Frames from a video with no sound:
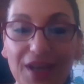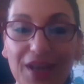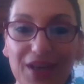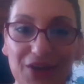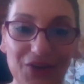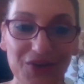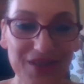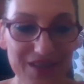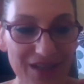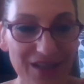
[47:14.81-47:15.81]

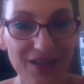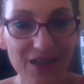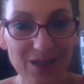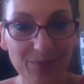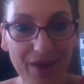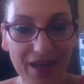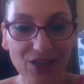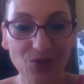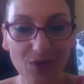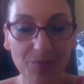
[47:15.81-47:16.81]
Here's this
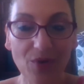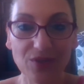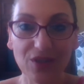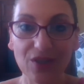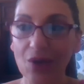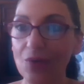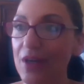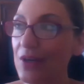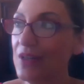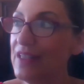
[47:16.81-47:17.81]
page with a Post-it note.
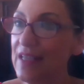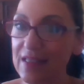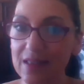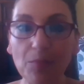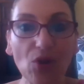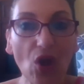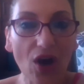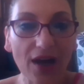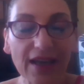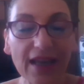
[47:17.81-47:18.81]
Here's the
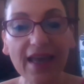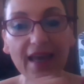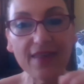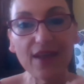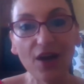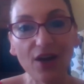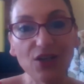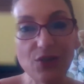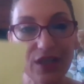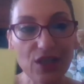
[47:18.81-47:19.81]
blog. And then
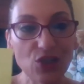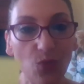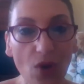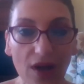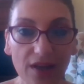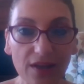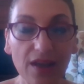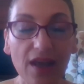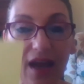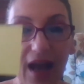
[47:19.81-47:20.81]
under each one,
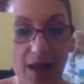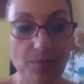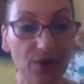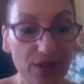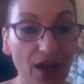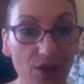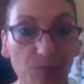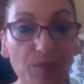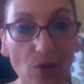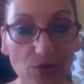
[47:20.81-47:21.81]
I put other
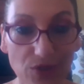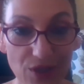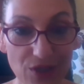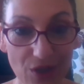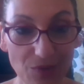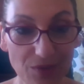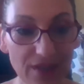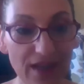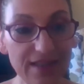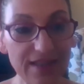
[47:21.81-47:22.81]
Post-it notes.
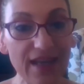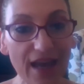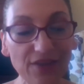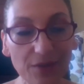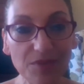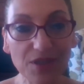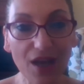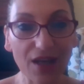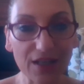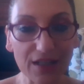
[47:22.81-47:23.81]
And as I got them
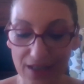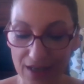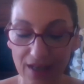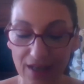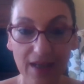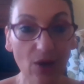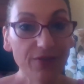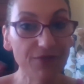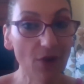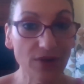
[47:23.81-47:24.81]
done, and I only
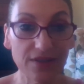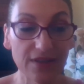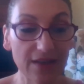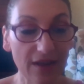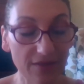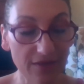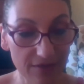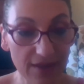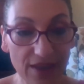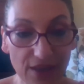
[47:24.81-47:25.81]
focused,
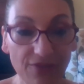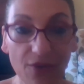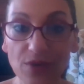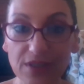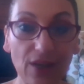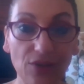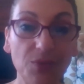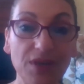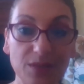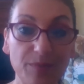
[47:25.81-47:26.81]
I think focusing on
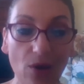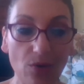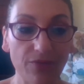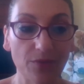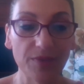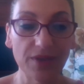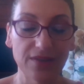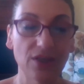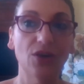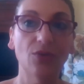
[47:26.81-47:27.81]
3 is powerful because
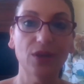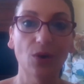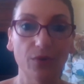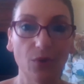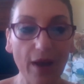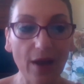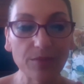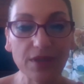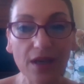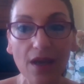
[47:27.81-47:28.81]
then you don't get overwhelmed.